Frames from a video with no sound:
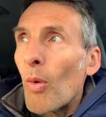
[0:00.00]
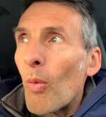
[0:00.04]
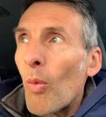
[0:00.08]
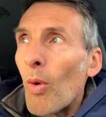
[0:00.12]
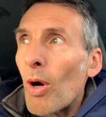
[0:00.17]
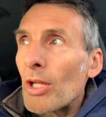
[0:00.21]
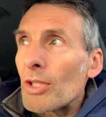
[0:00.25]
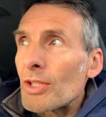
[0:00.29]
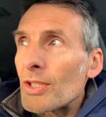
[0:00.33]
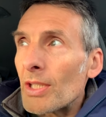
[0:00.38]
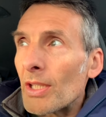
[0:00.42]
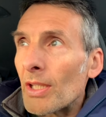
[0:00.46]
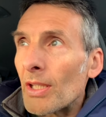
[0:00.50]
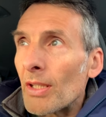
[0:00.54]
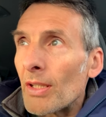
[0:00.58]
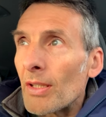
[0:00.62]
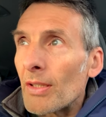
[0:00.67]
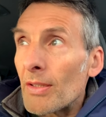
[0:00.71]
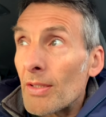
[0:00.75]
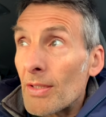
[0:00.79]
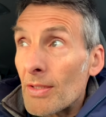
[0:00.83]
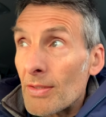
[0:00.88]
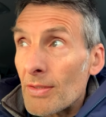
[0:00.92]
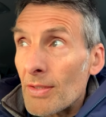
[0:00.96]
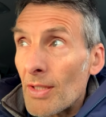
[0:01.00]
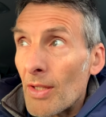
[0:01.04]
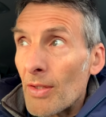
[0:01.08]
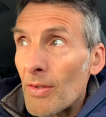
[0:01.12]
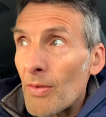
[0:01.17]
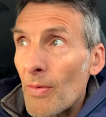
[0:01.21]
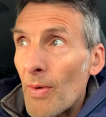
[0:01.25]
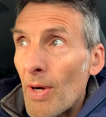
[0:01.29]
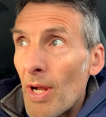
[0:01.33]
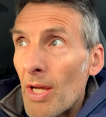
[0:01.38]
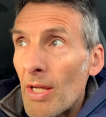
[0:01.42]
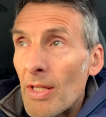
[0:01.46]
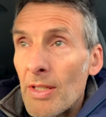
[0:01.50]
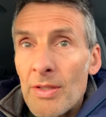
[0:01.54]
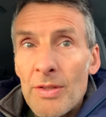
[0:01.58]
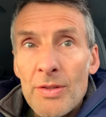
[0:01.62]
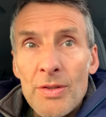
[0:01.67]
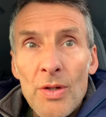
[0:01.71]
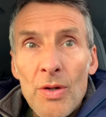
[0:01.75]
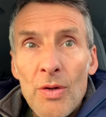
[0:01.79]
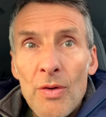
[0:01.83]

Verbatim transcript: watching the sunrise